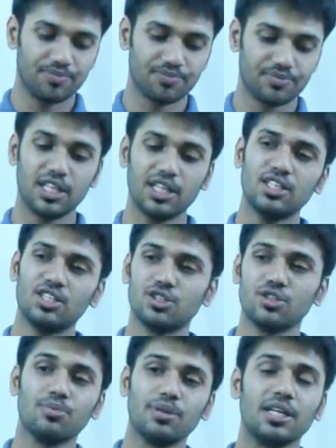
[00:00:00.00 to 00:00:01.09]
This
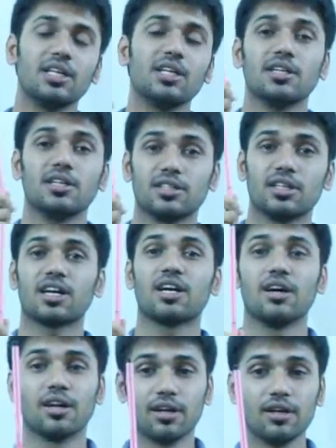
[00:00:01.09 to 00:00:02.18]
should be the
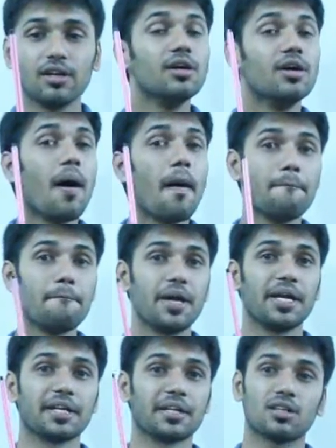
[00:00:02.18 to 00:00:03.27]
color
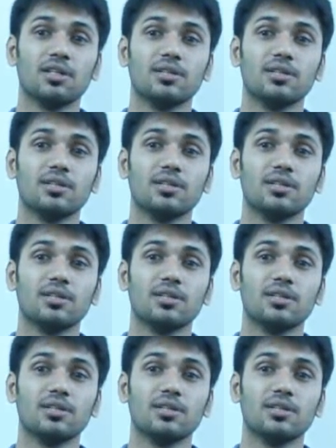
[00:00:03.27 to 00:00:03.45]
pink.